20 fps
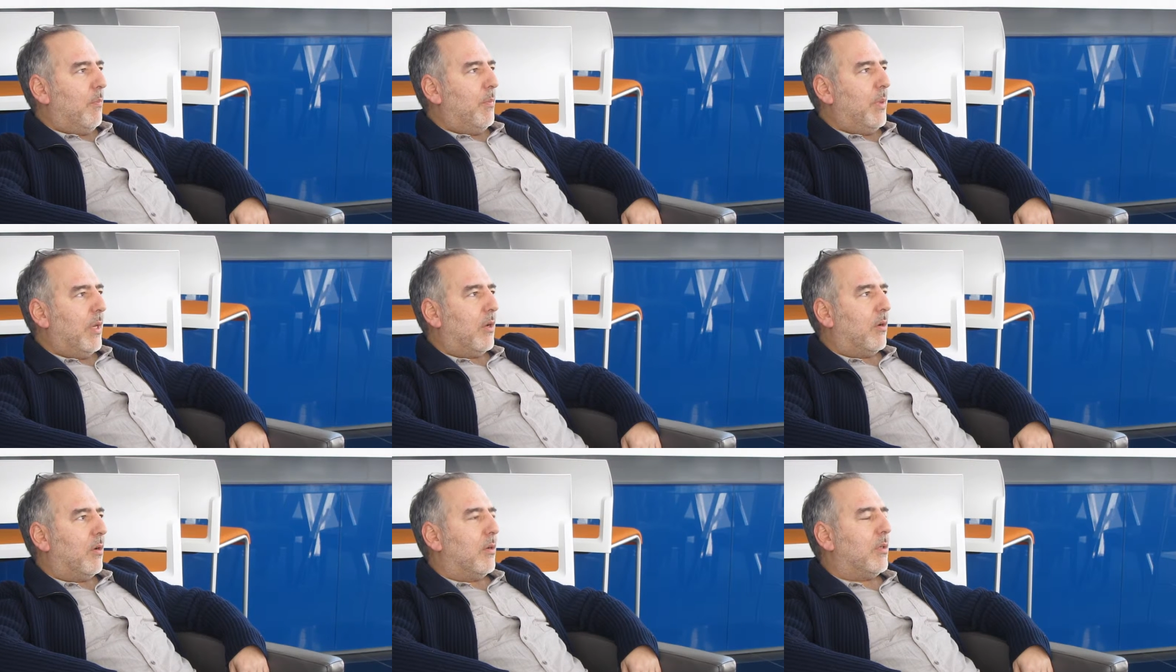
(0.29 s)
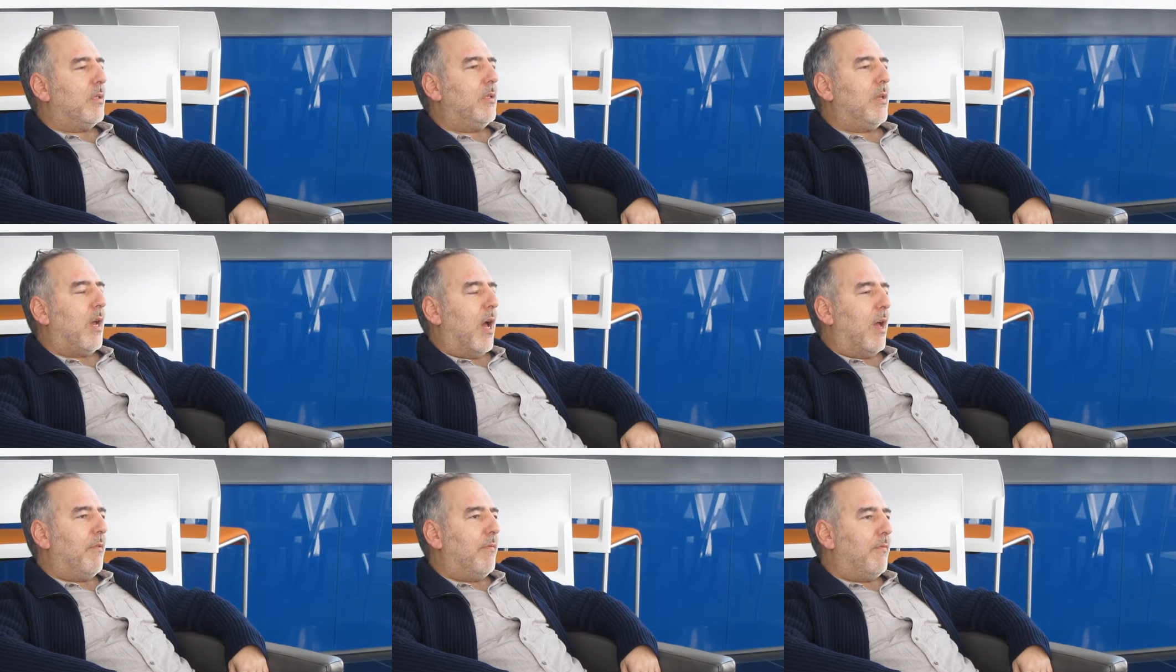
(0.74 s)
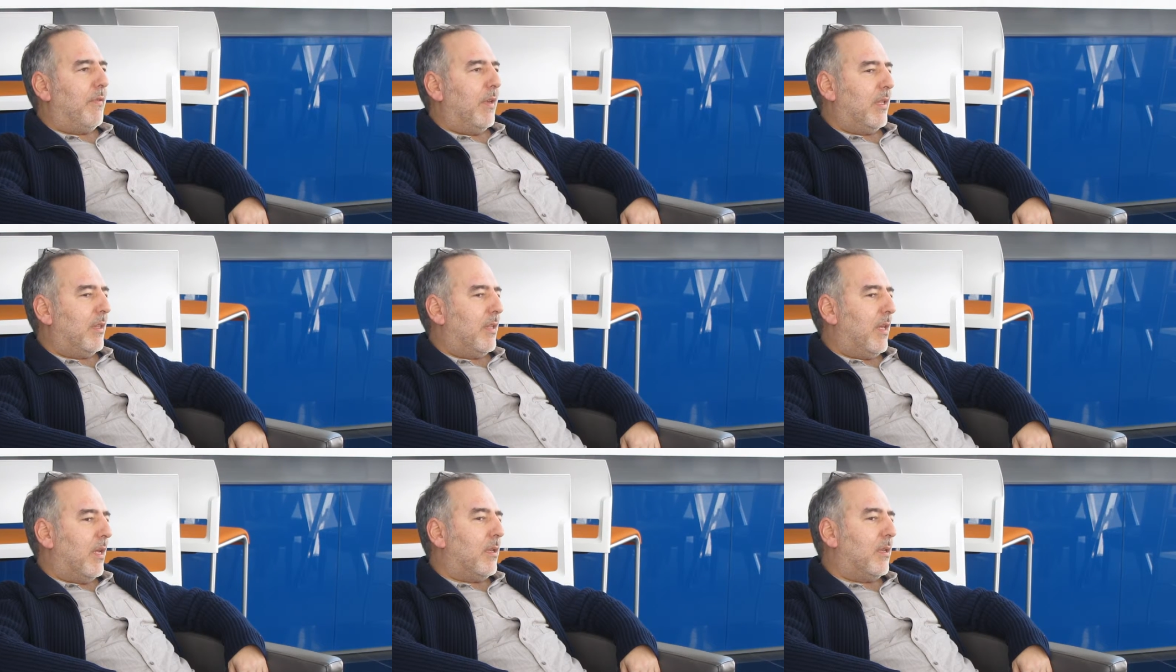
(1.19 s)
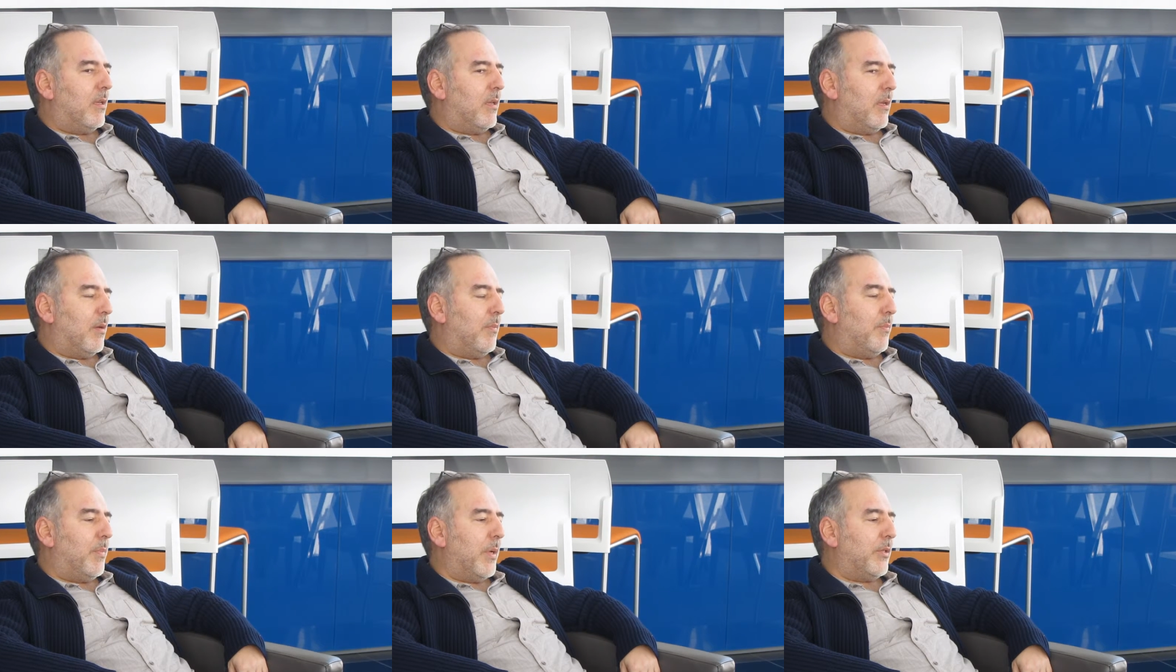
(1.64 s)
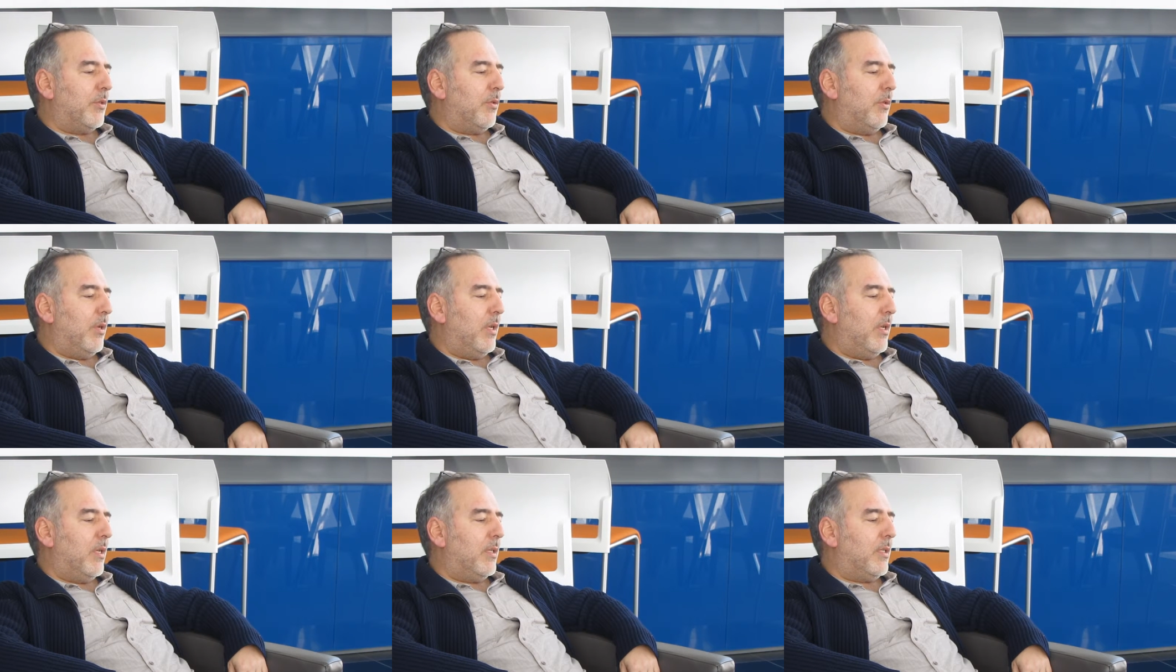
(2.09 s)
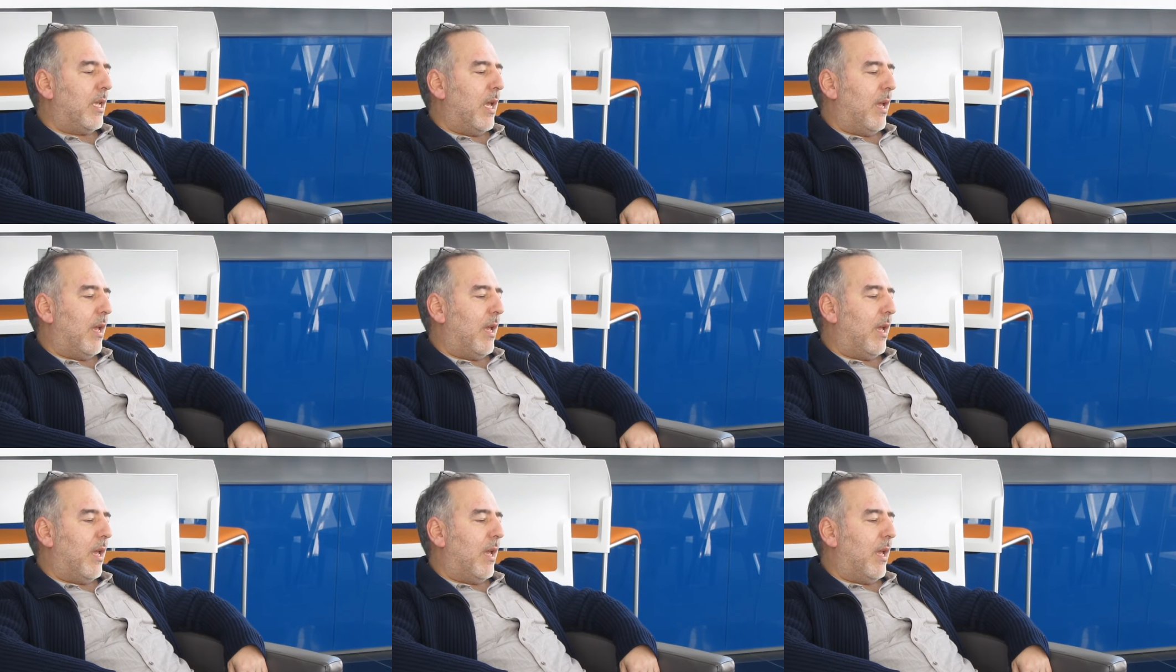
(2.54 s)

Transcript: because I think that Pasolini is